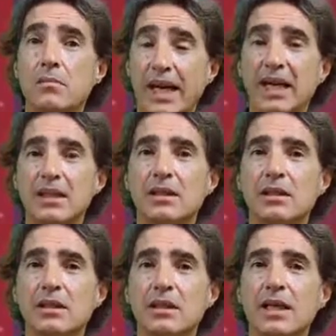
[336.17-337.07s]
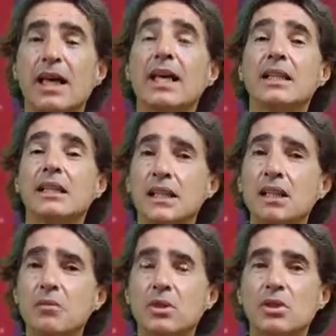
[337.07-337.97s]
made at His
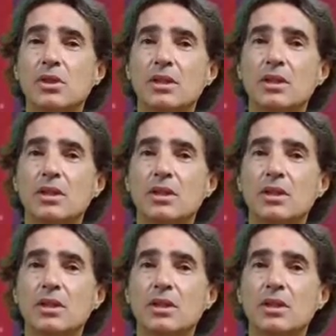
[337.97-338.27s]
image.